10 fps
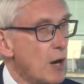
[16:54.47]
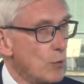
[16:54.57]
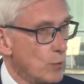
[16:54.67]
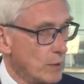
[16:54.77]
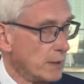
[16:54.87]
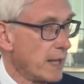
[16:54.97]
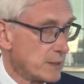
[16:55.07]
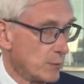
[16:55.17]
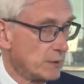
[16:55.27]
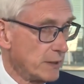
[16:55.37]
are real.
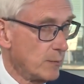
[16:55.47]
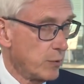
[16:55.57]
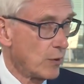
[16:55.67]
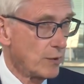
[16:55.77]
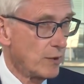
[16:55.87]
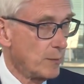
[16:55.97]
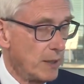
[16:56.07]
That's really important to